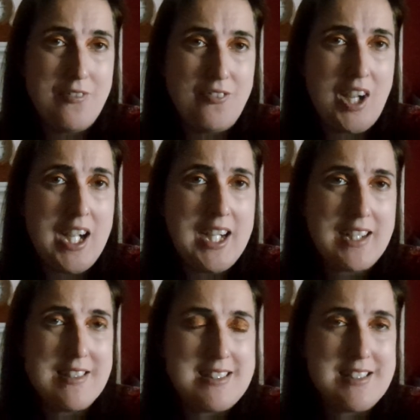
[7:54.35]

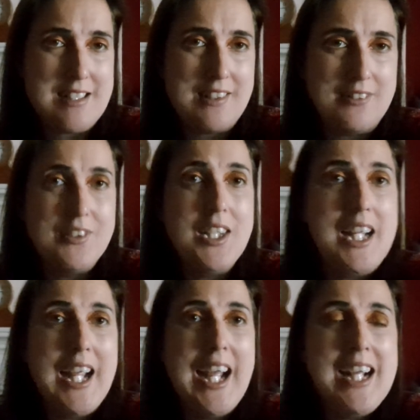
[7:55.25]
Facts.
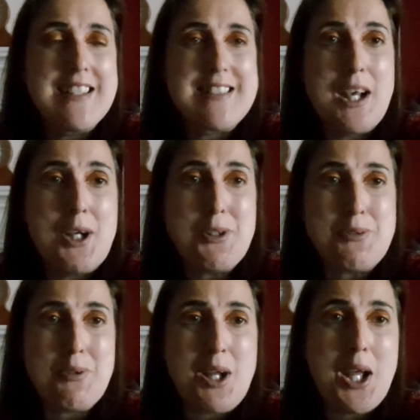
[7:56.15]

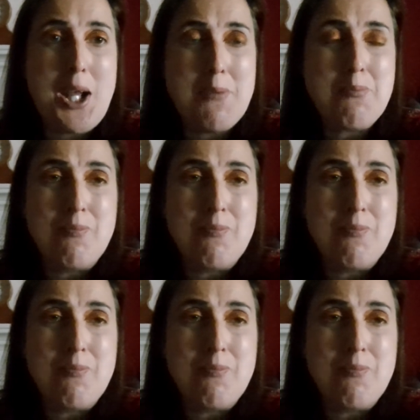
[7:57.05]
So uh,